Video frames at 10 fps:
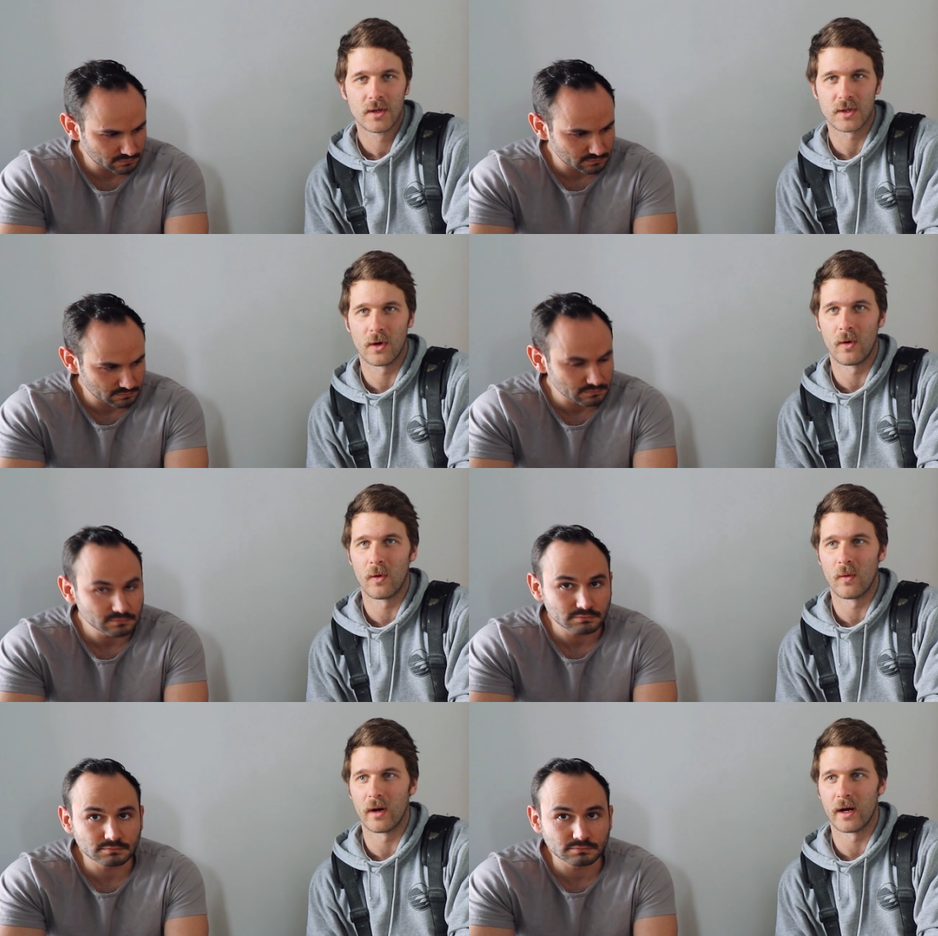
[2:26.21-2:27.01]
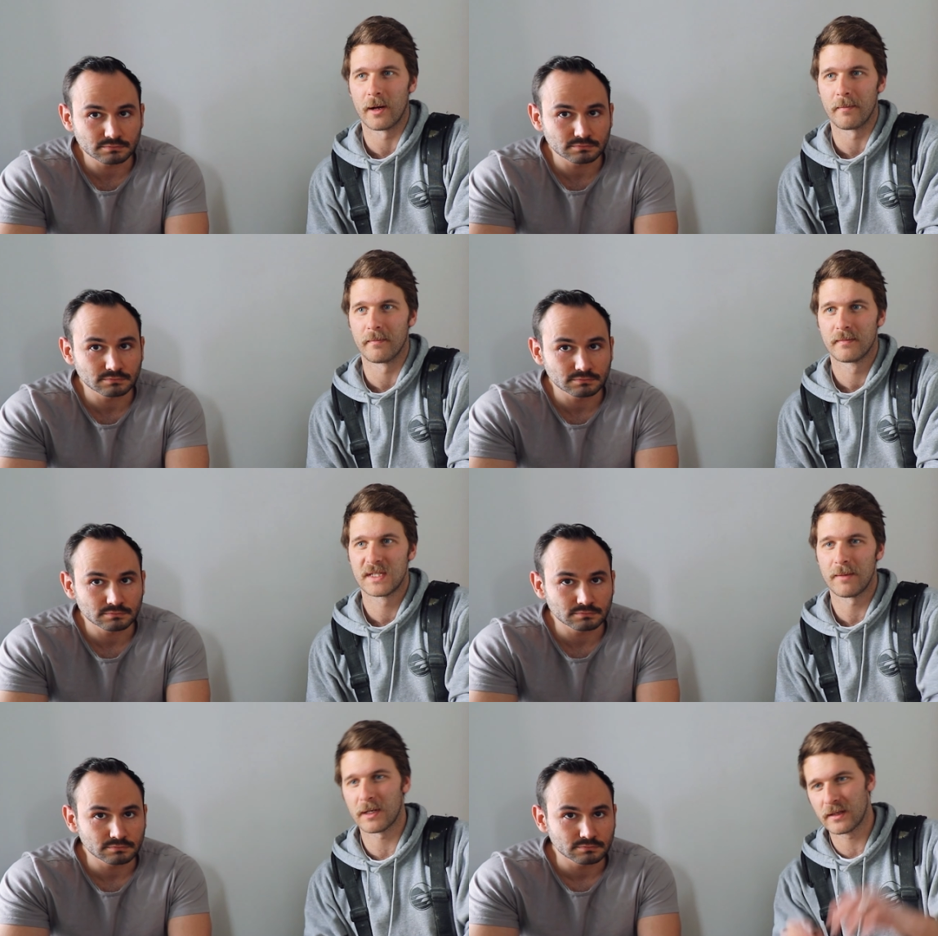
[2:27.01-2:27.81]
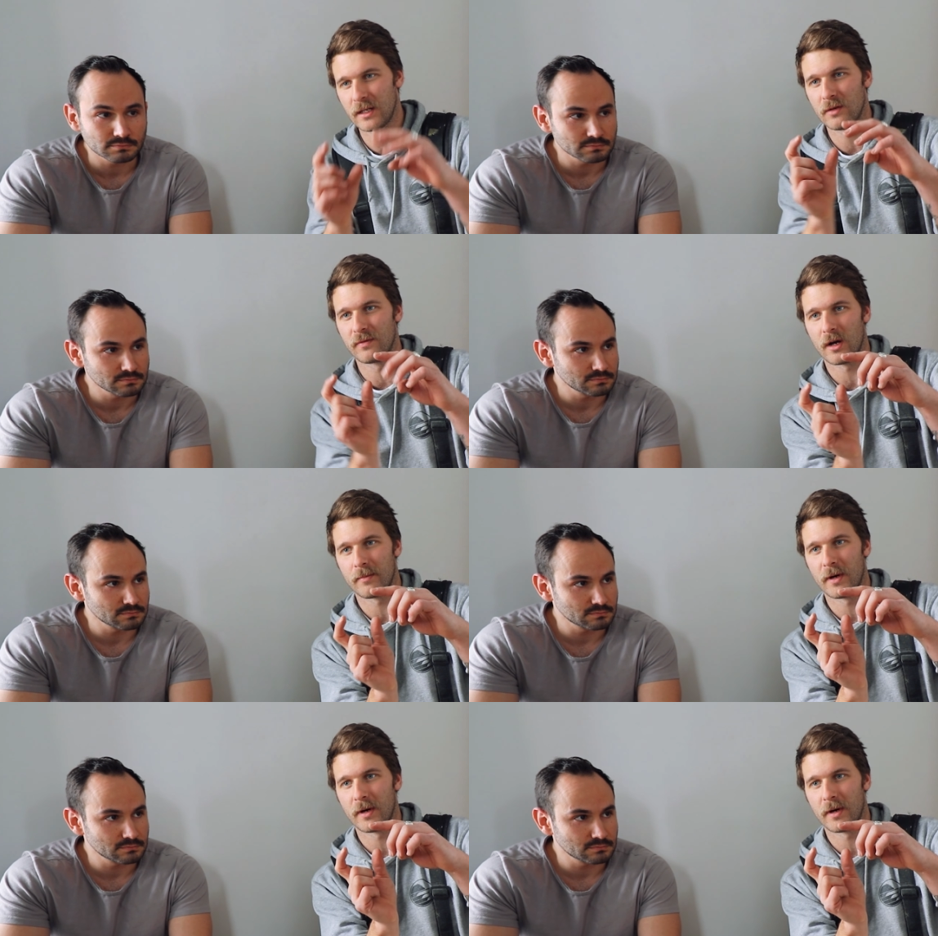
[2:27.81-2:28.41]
Speaker 1: So typically you've got